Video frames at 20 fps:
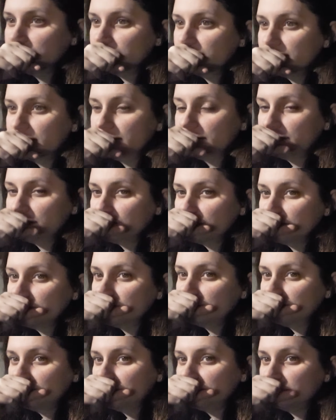ma'am. I
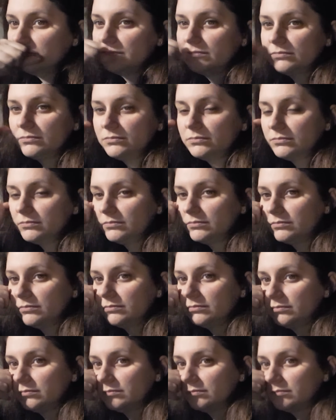need
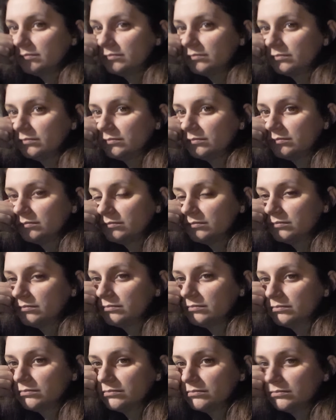a. I'm looking at your